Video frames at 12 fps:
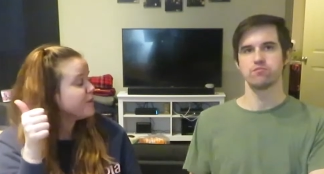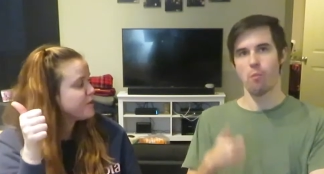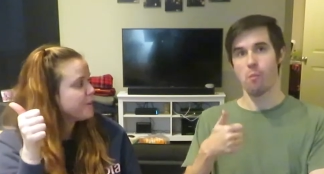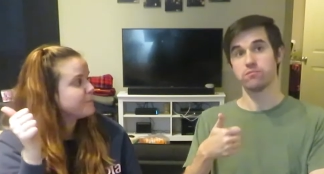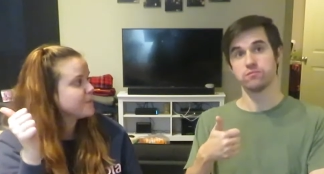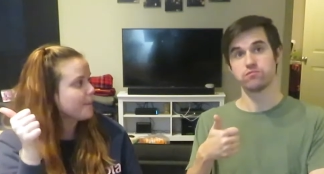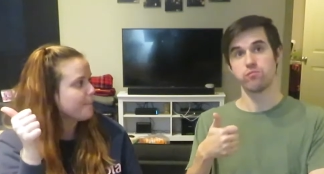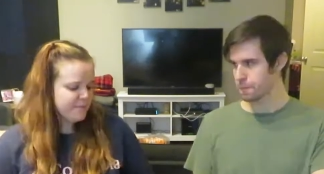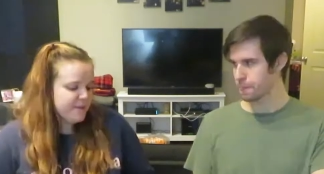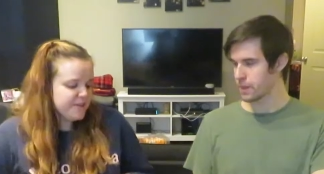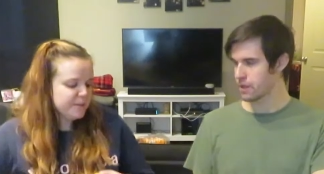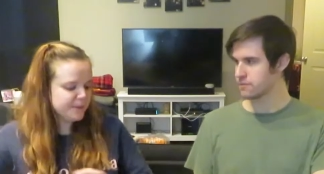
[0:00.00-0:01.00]
Speaker 1: thumbs up. I
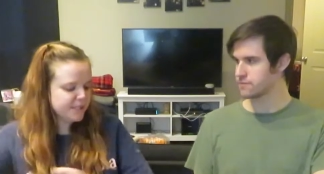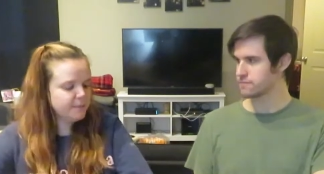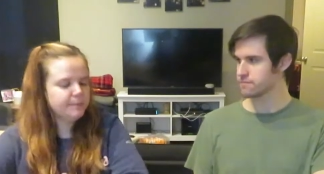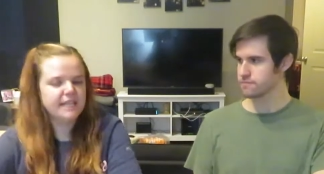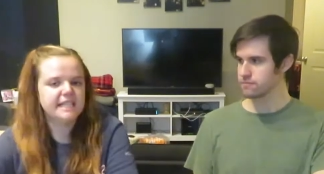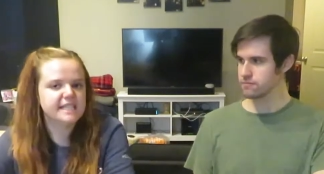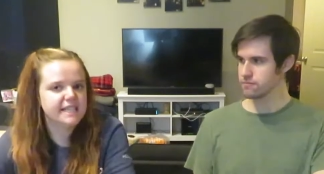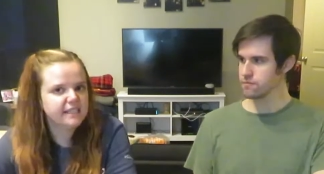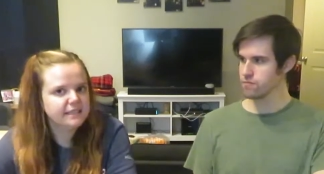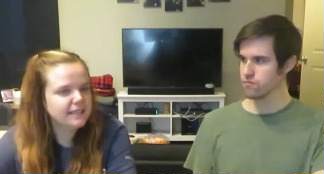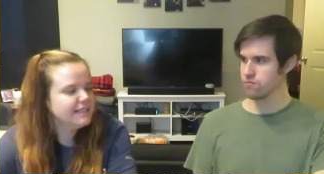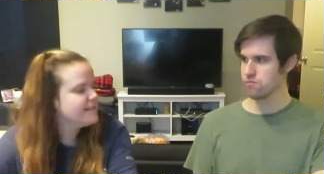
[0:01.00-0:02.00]
mean, they're pretty
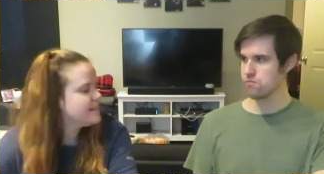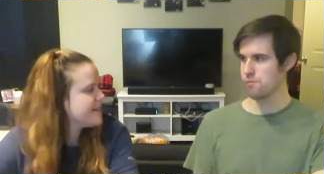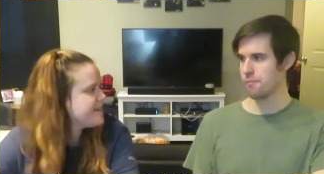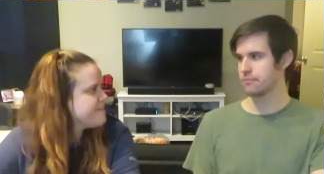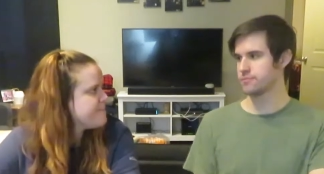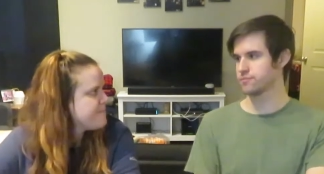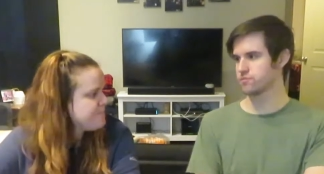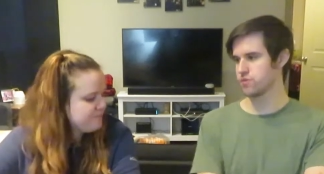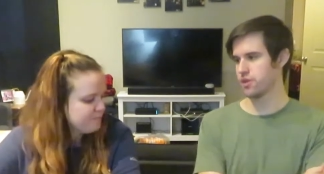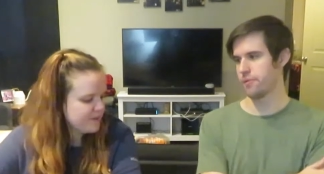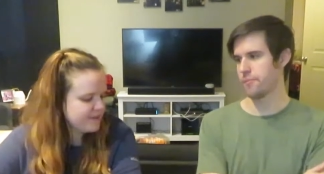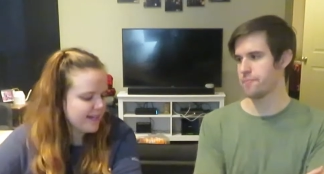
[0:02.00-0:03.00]
basic, I'd say,
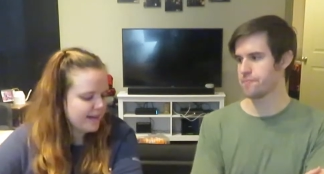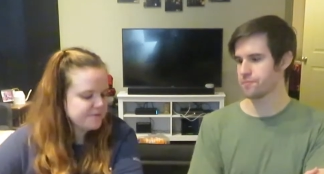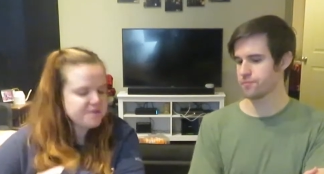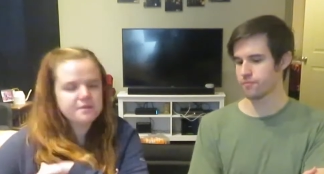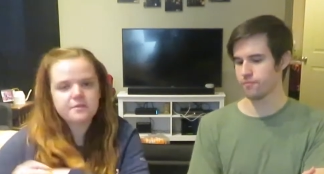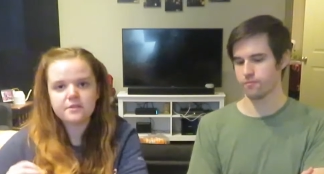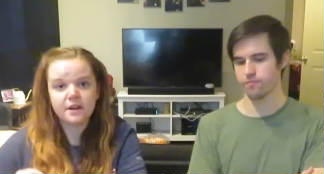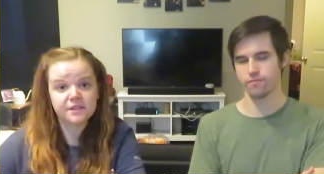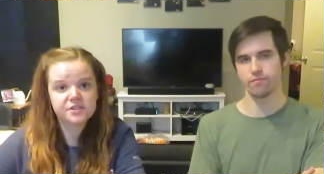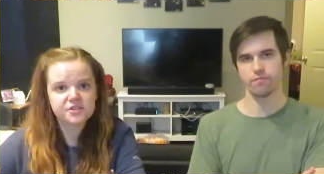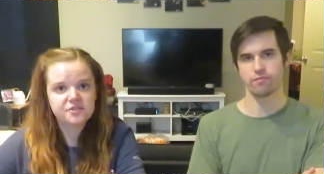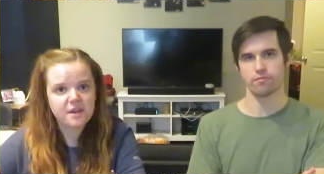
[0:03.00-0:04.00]
but they have a little
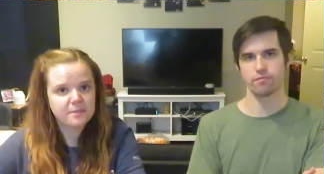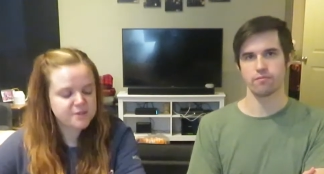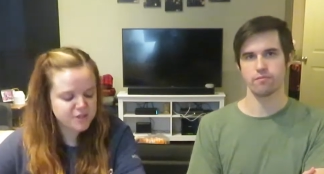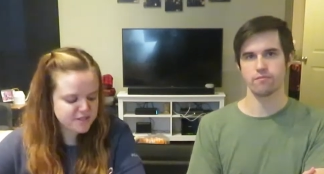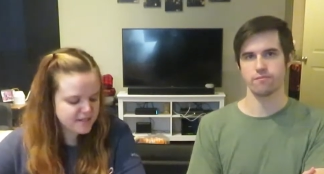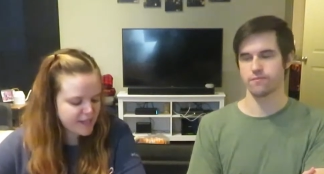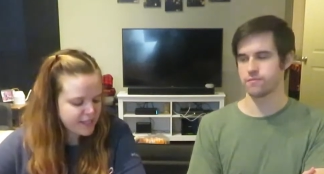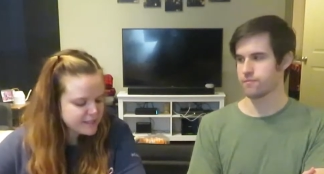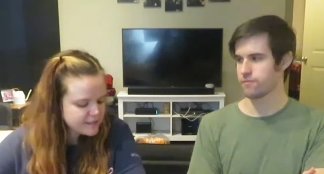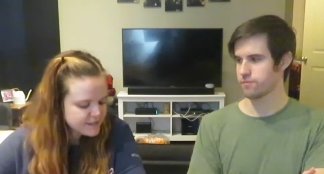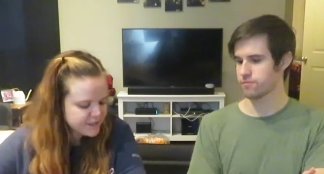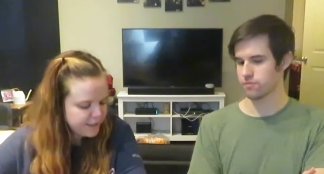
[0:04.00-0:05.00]
crunch to them, which is
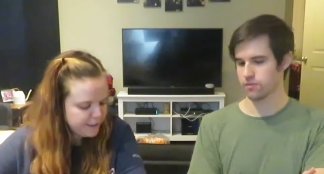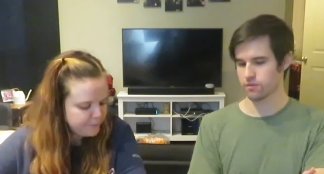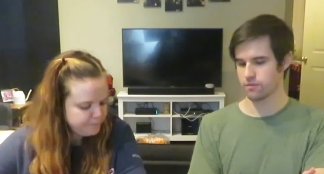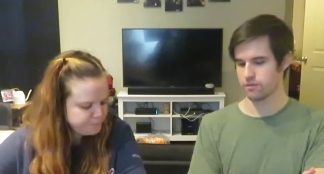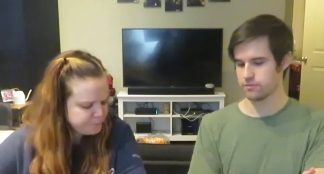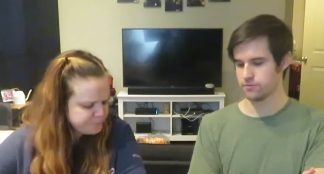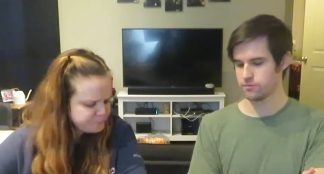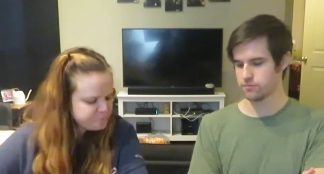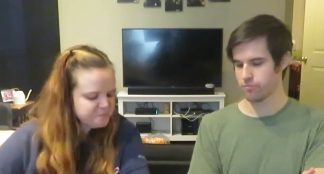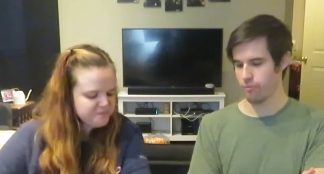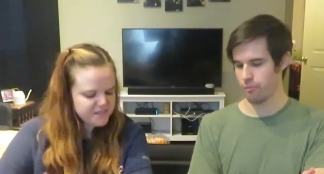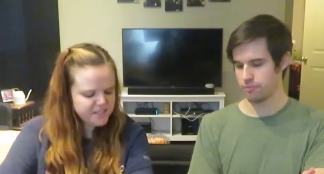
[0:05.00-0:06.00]
nice. Um,
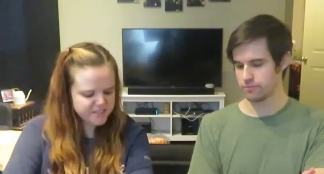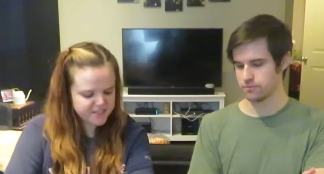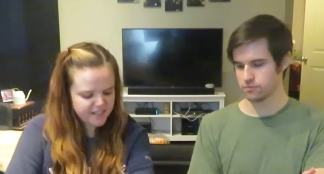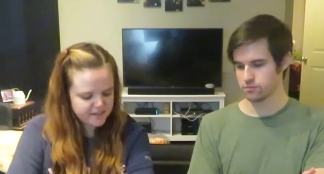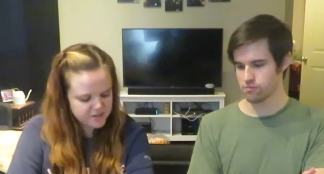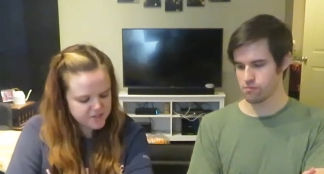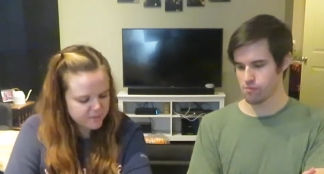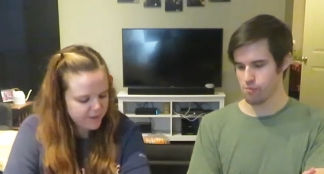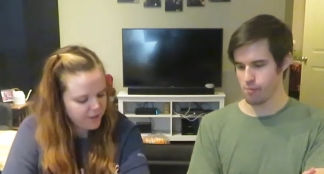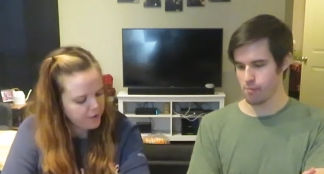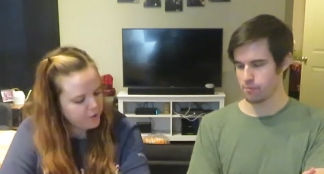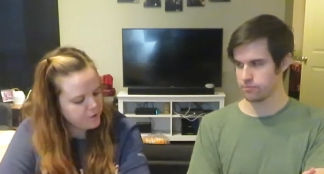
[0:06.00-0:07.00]
looks like there's some
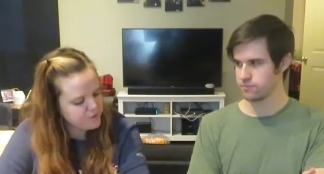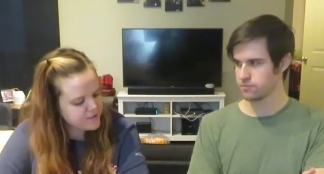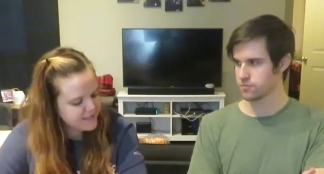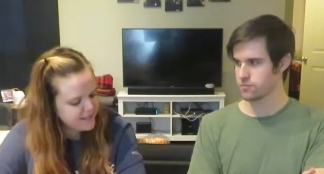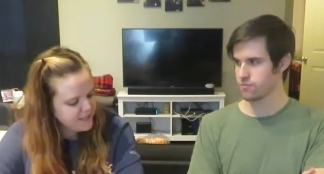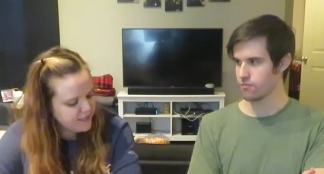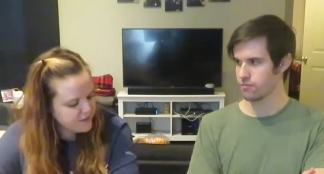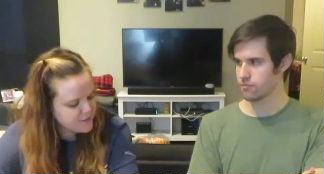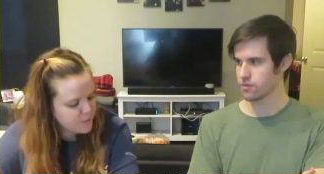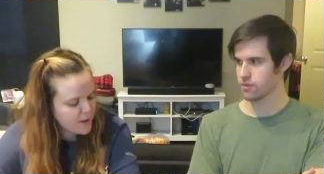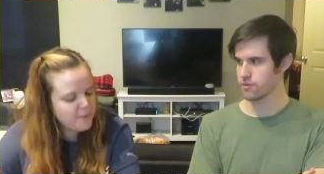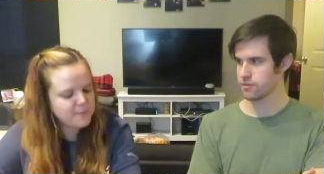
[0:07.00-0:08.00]
like oats in here as
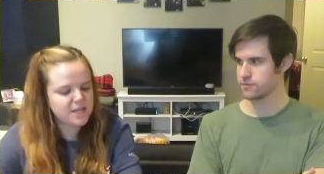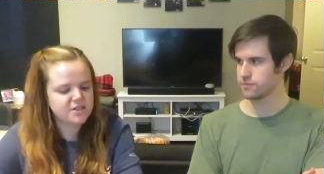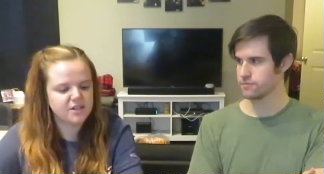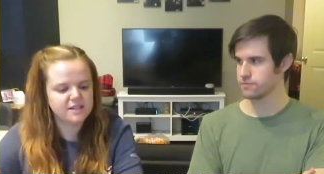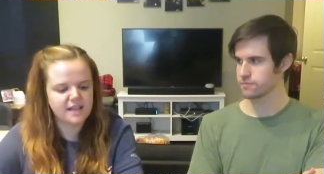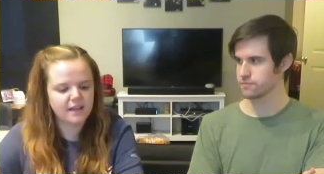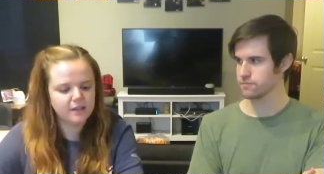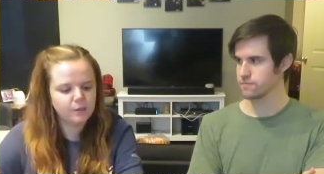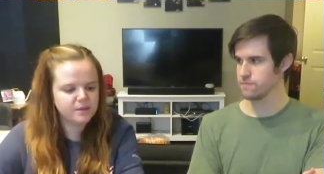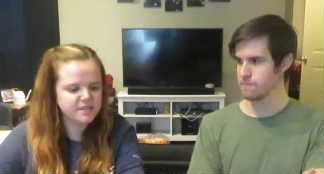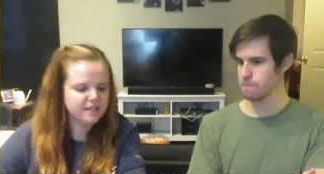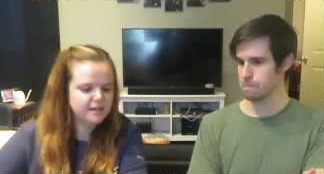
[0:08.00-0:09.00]
well. I'm not sure exactly
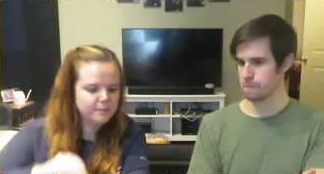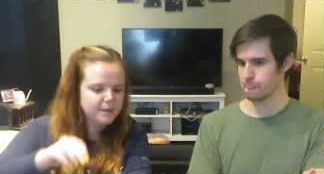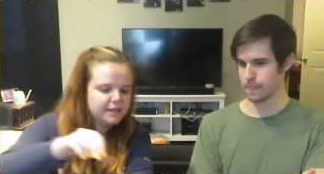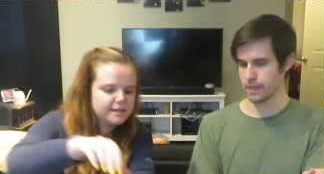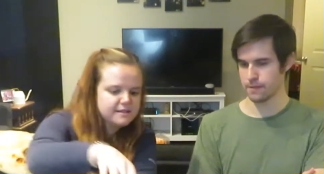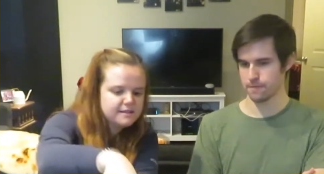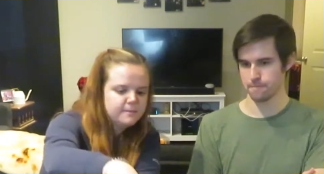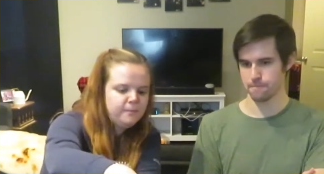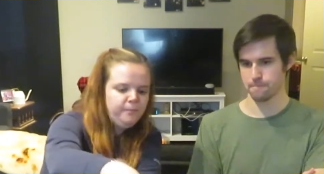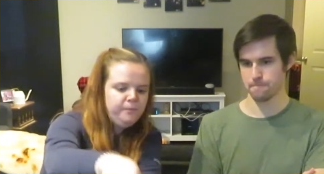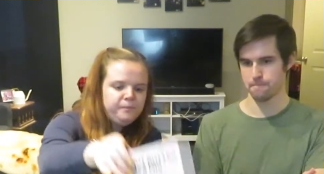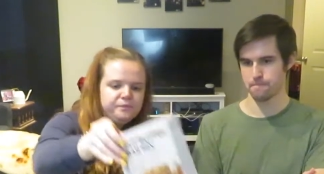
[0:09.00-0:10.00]
what's in the mix.
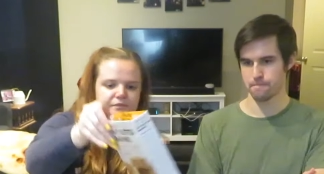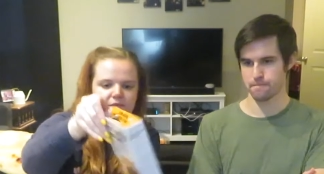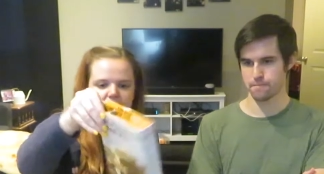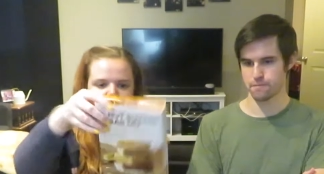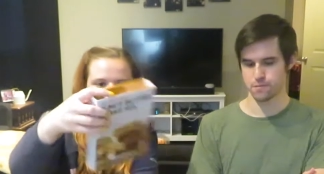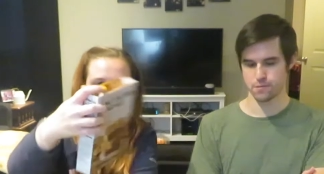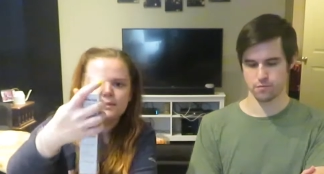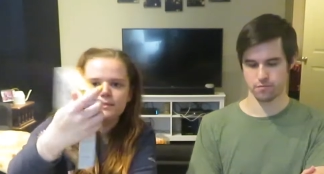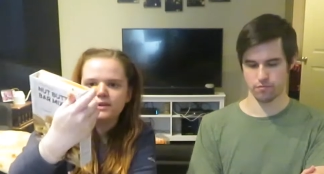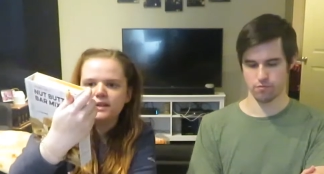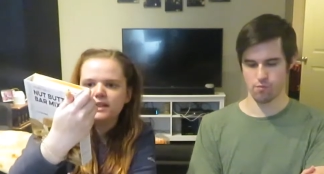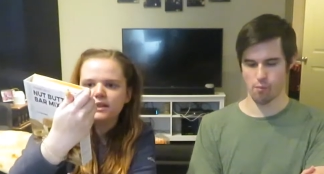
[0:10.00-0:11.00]
Looks like a
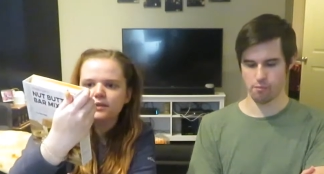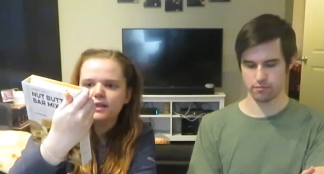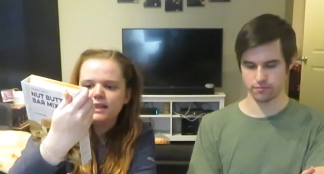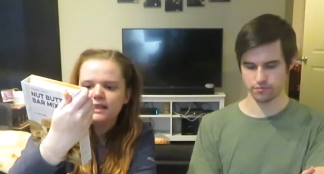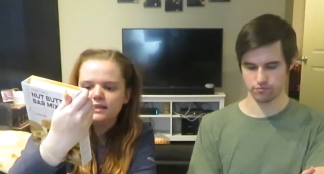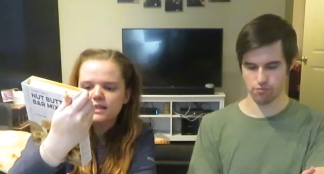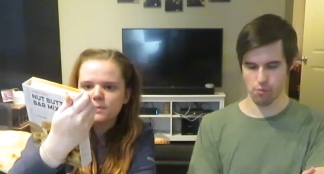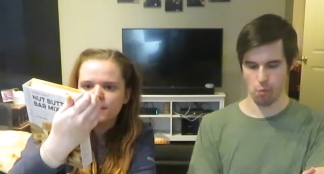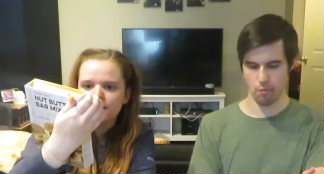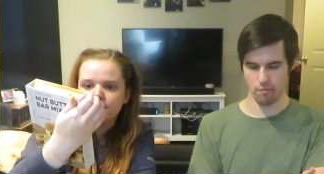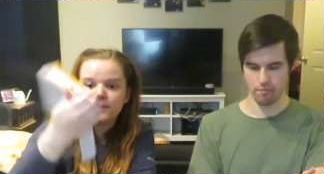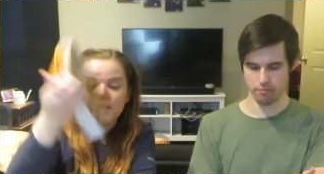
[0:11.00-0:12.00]
million ingredients,
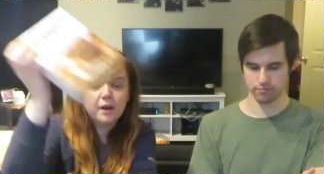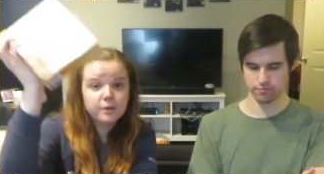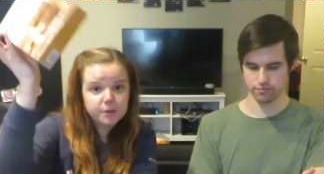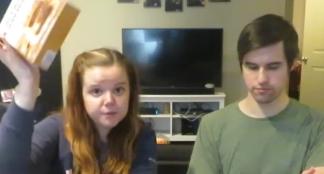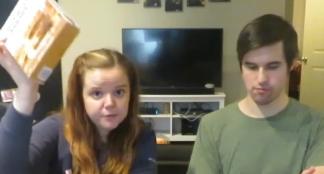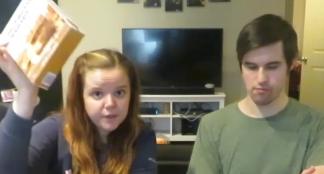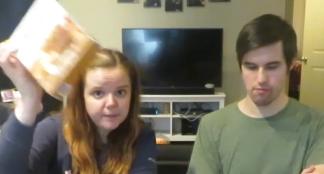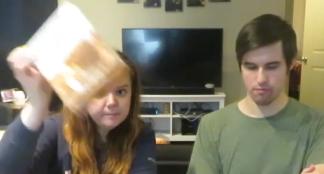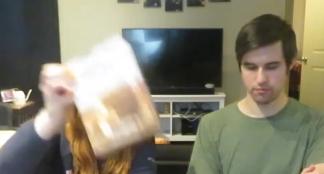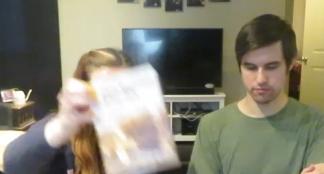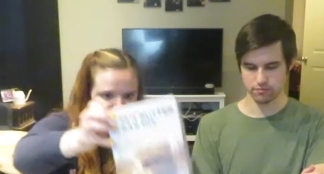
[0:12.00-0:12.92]
but they are gluten free. I